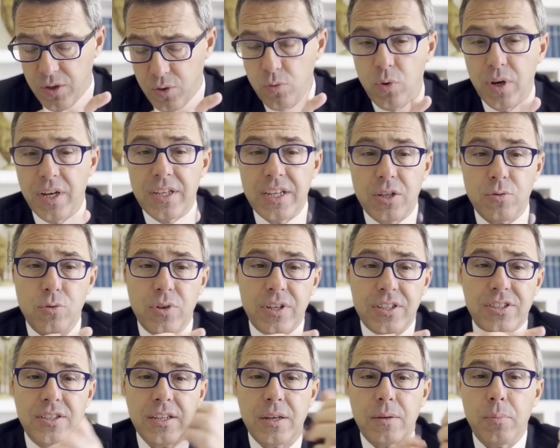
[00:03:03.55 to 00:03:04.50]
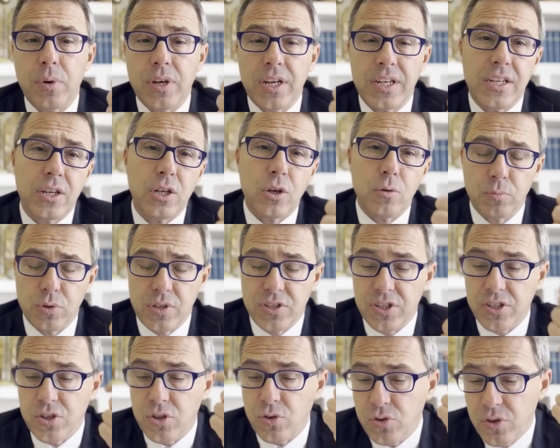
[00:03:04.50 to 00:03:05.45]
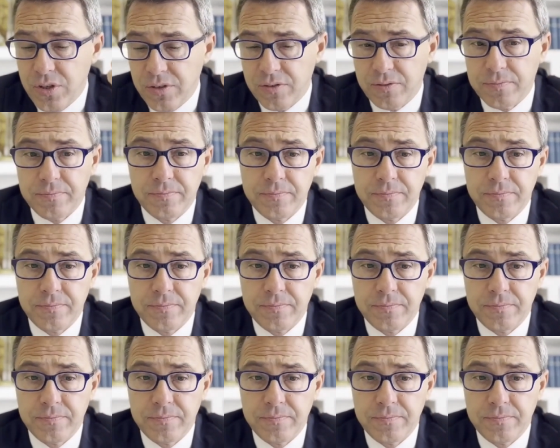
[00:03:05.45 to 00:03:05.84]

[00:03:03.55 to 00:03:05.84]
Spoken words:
where they risk political persecution,